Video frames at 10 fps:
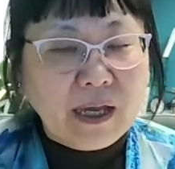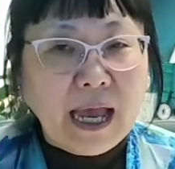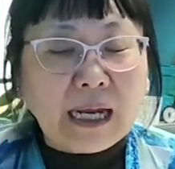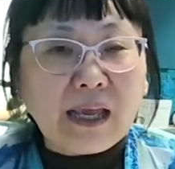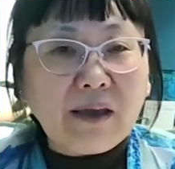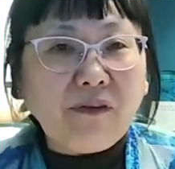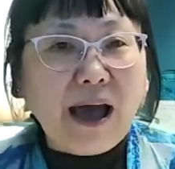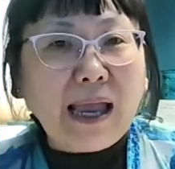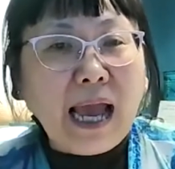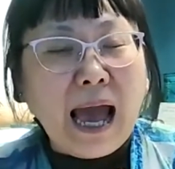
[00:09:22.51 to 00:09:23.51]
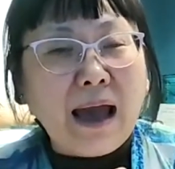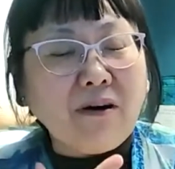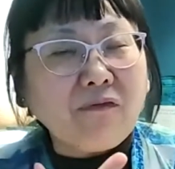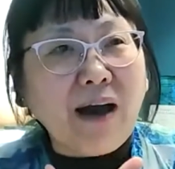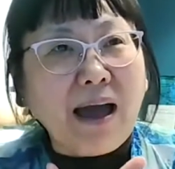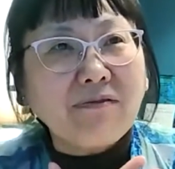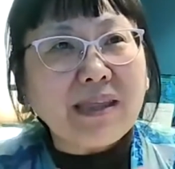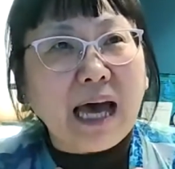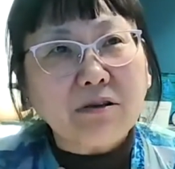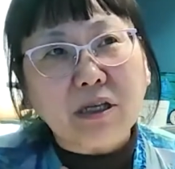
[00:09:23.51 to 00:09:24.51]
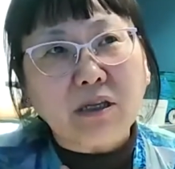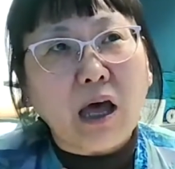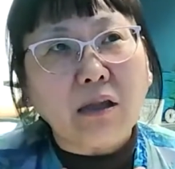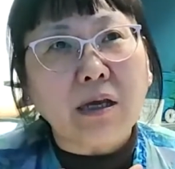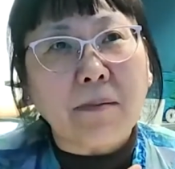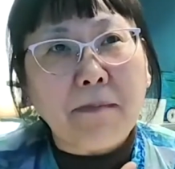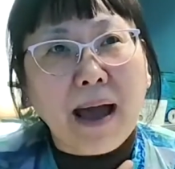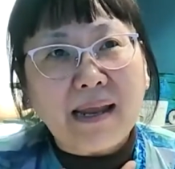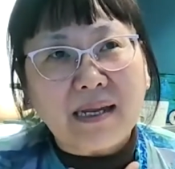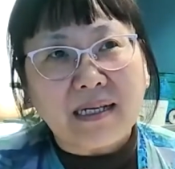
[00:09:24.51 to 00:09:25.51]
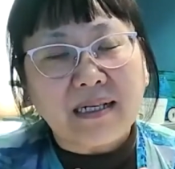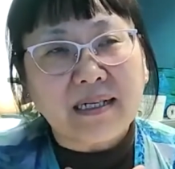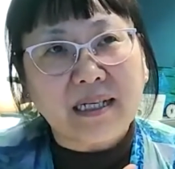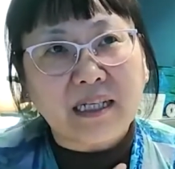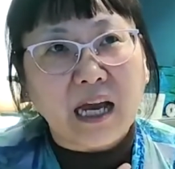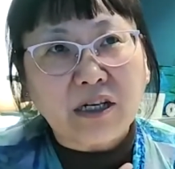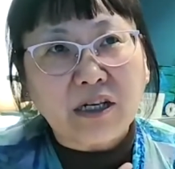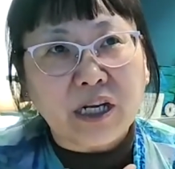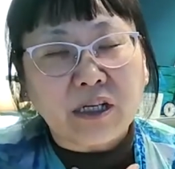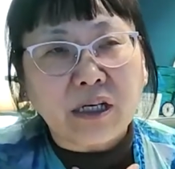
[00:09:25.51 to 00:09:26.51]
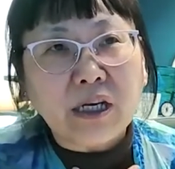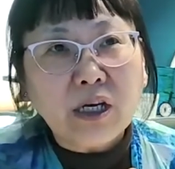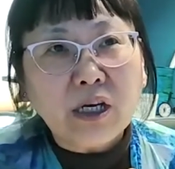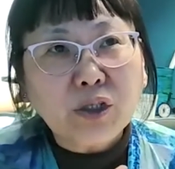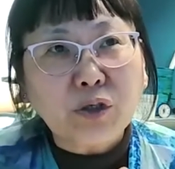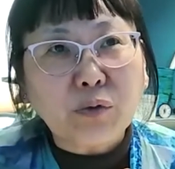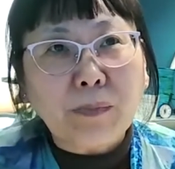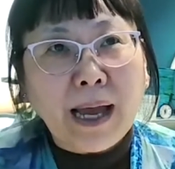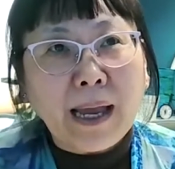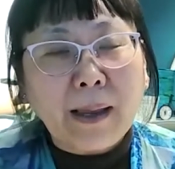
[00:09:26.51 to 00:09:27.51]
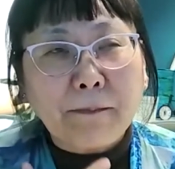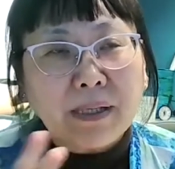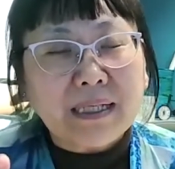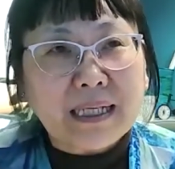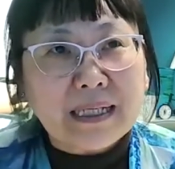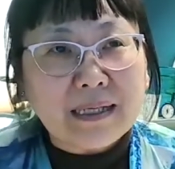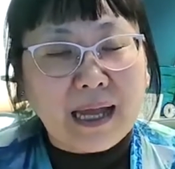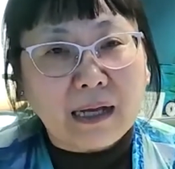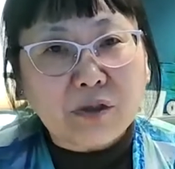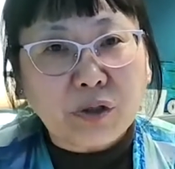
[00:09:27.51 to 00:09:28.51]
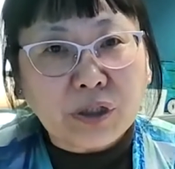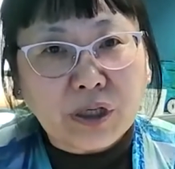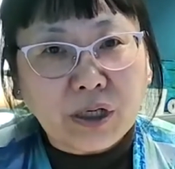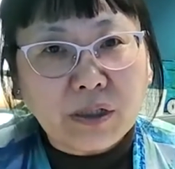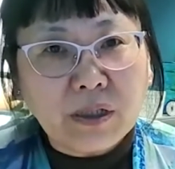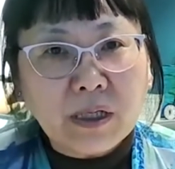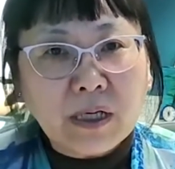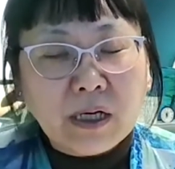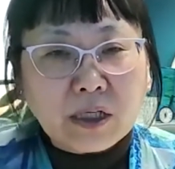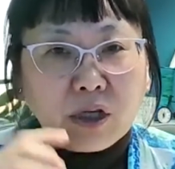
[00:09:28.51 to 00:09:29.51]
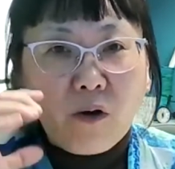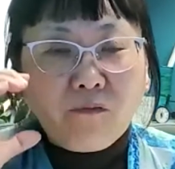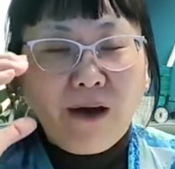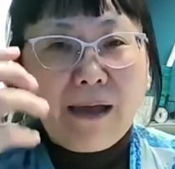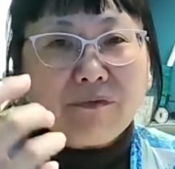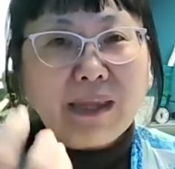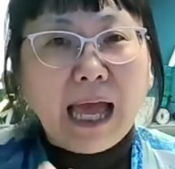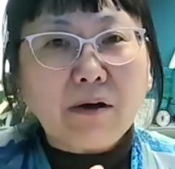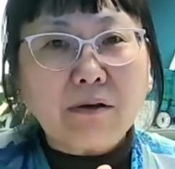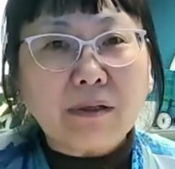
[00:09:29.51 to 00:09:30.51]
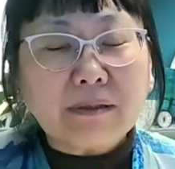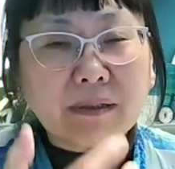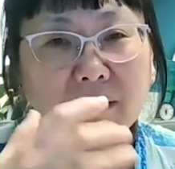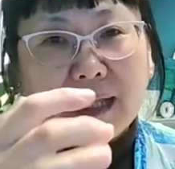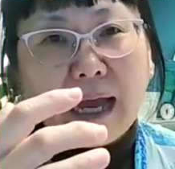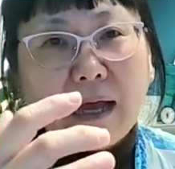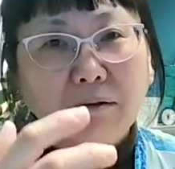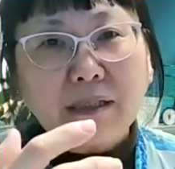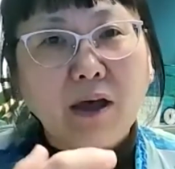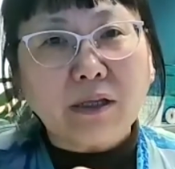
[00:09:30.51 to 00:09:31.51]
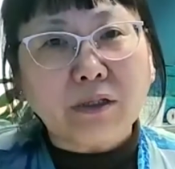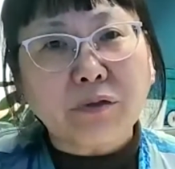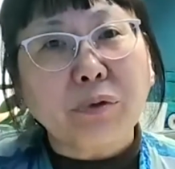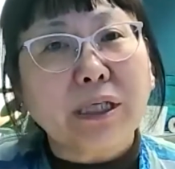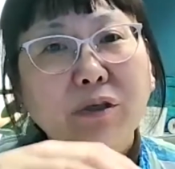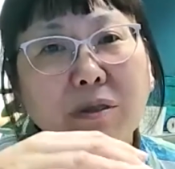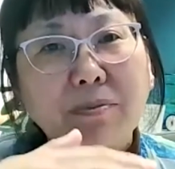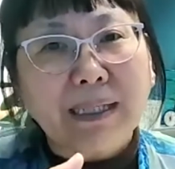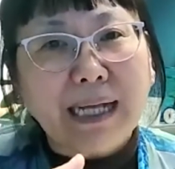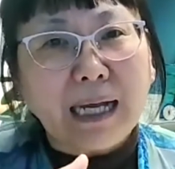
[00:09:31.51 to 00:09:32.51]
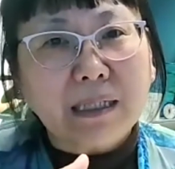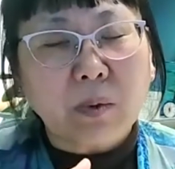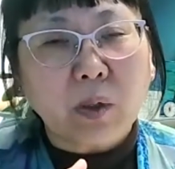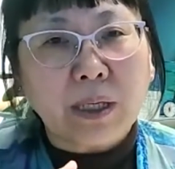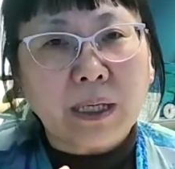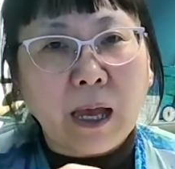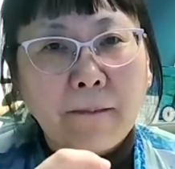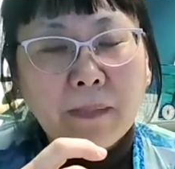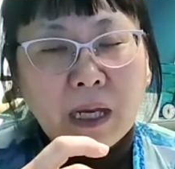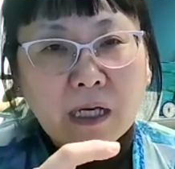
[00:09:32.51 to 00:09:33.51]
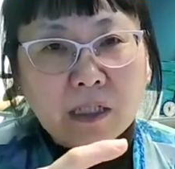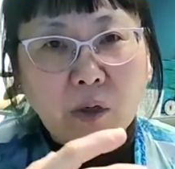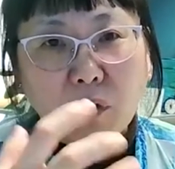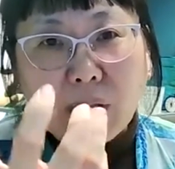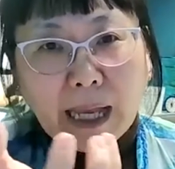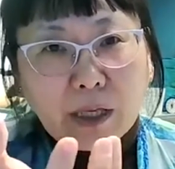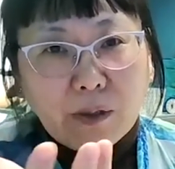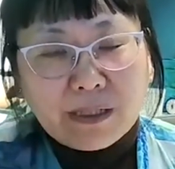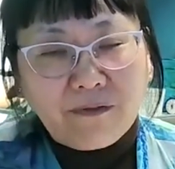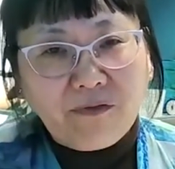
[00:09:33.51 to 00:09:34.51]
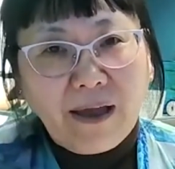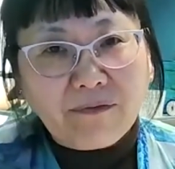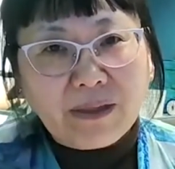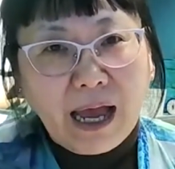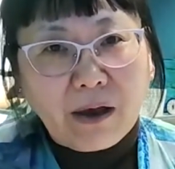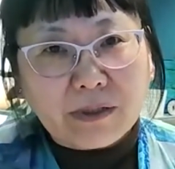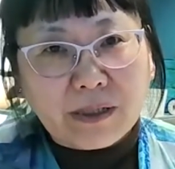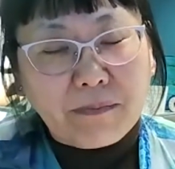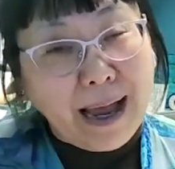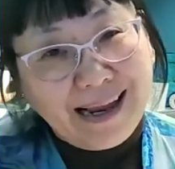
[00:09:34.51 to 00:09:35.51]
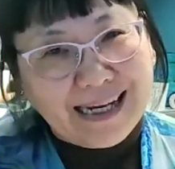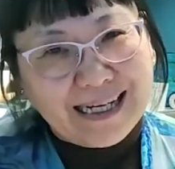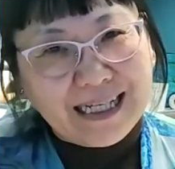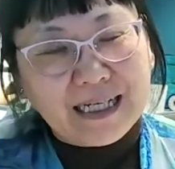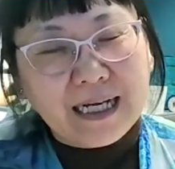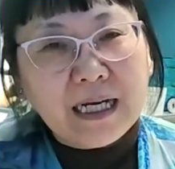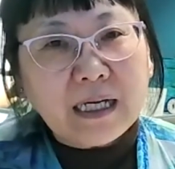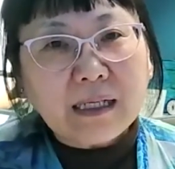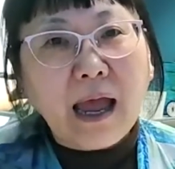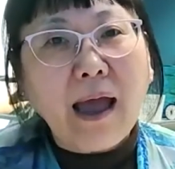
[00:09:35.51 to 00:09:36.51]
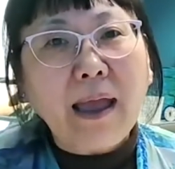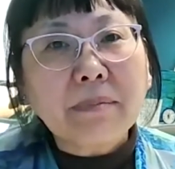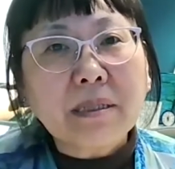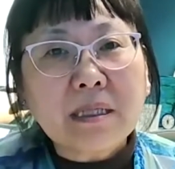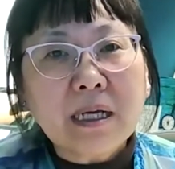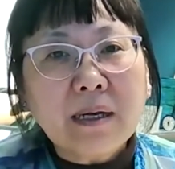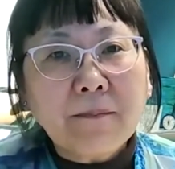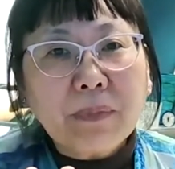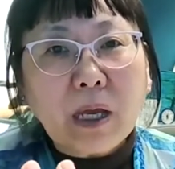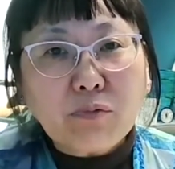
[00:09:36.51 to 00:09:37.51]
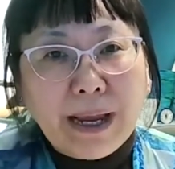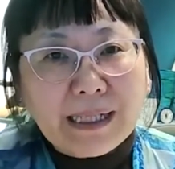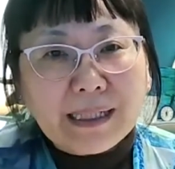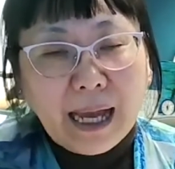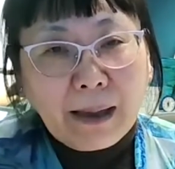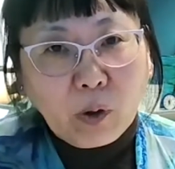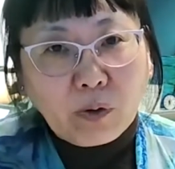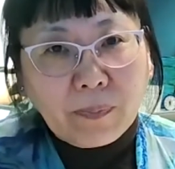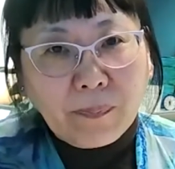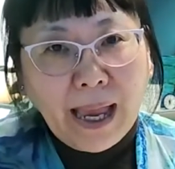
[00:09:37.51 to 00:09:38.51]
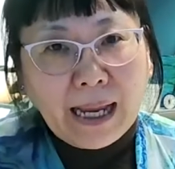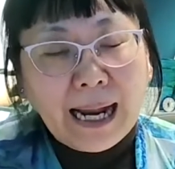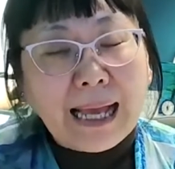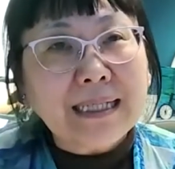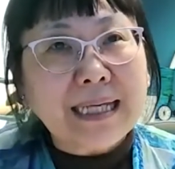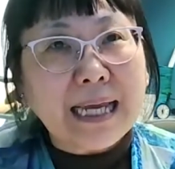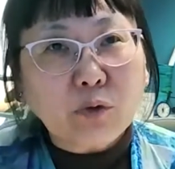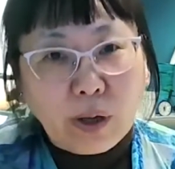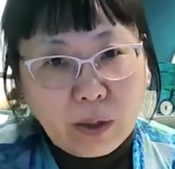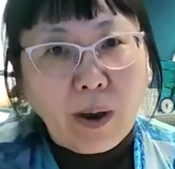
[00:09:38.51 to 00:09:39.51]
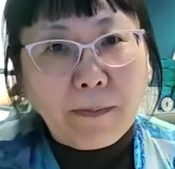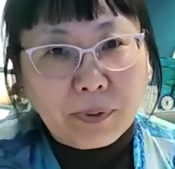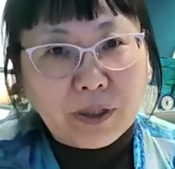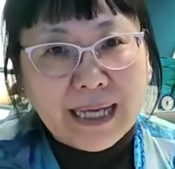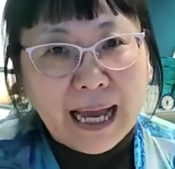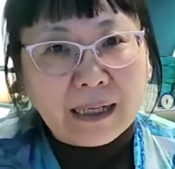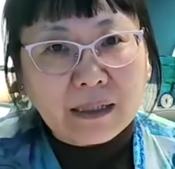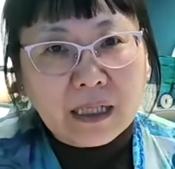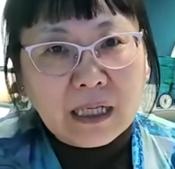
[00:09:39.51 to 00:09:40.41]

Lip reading: And if I have a $5,000 mileage deduction to my business tax return, so $5,000 reduce my taxable income. So you can use the 5,000 mileage times the rate I'm going to pay, let's say 21%.